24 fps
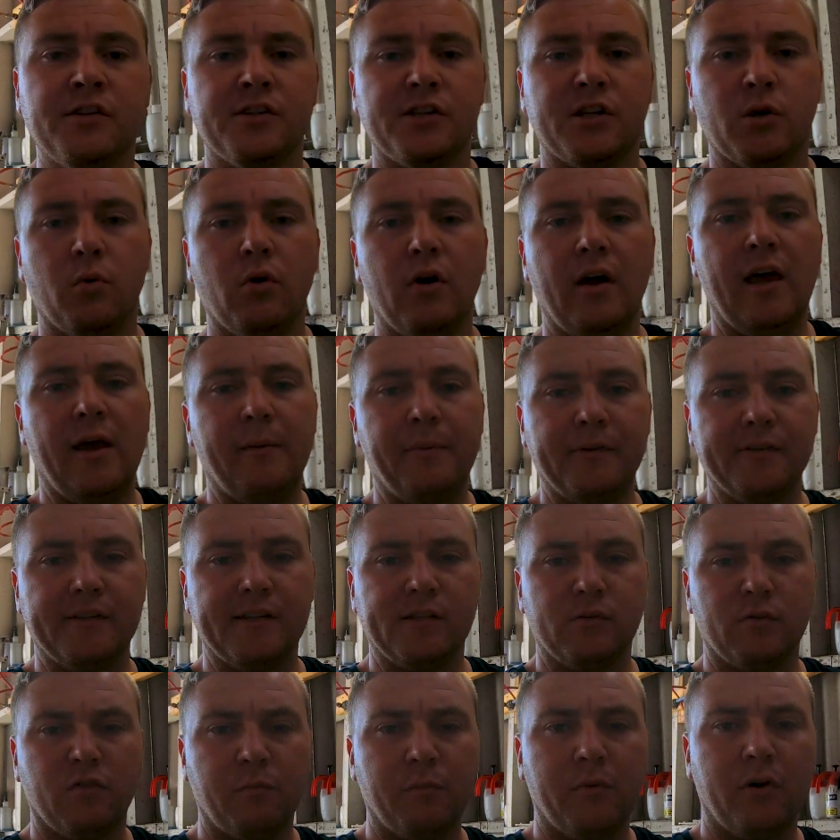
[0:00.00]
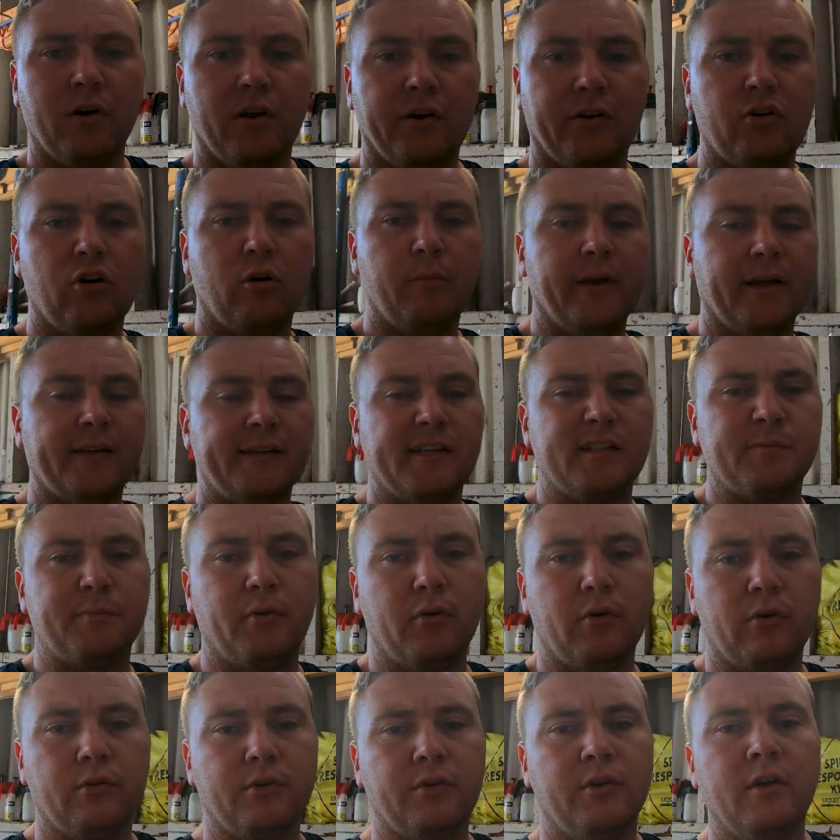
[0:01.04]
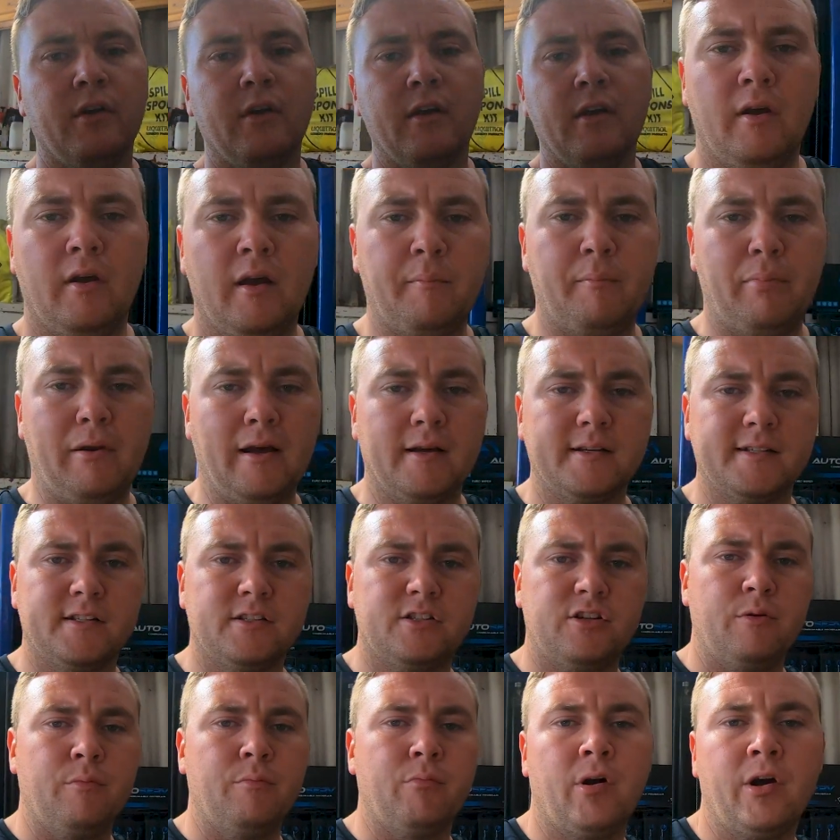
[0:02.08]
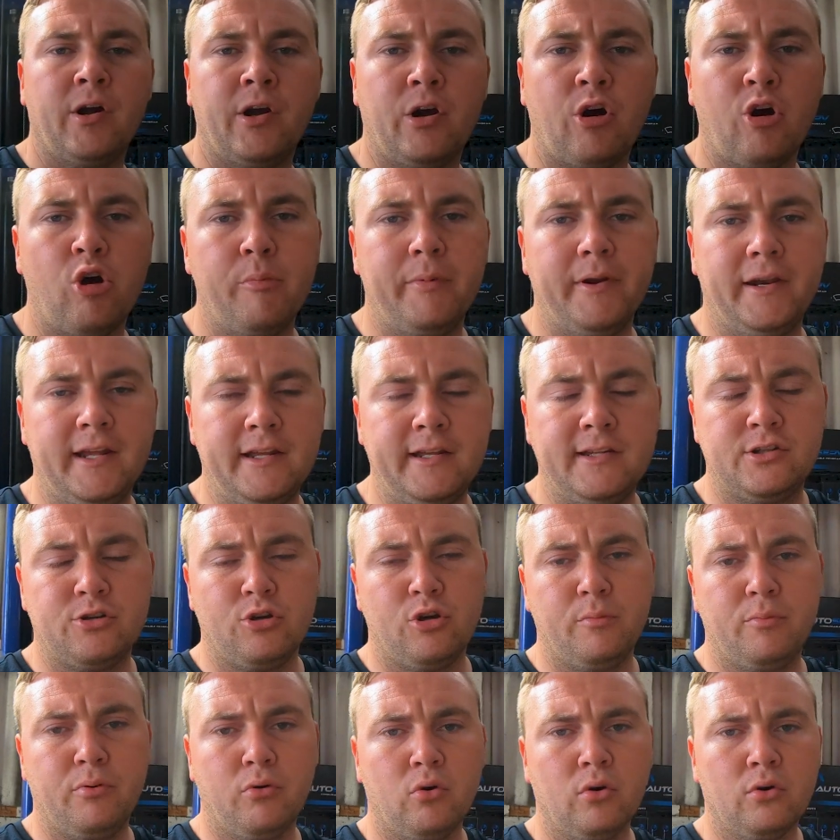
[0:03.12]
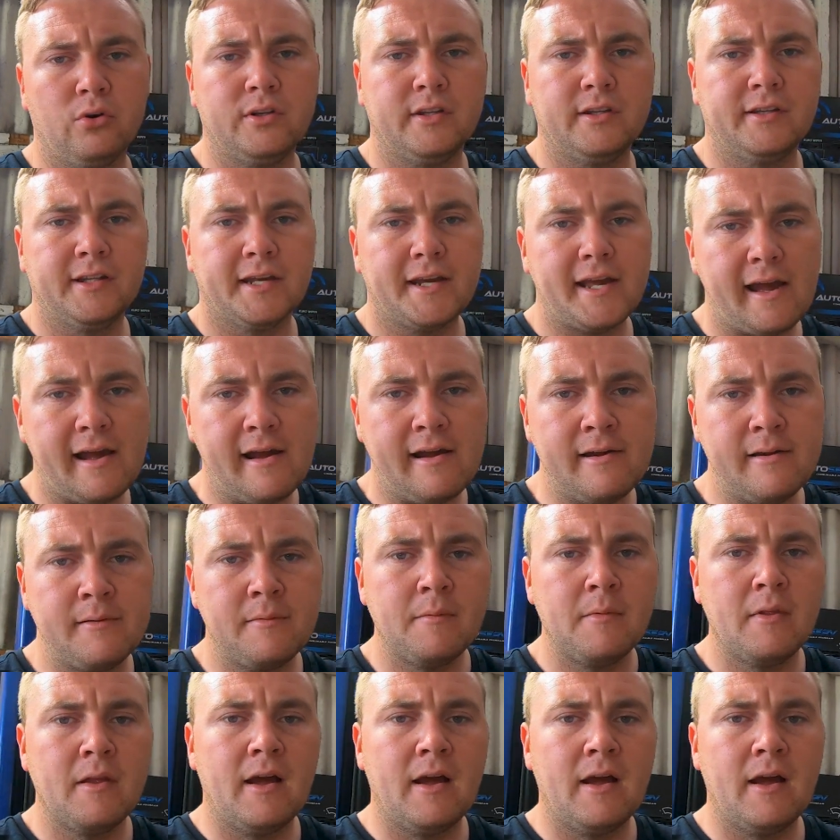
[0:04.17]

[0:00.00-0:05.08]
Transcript: So what happens is with my COBB Accessport, it plugs into my OBD2 port in the car.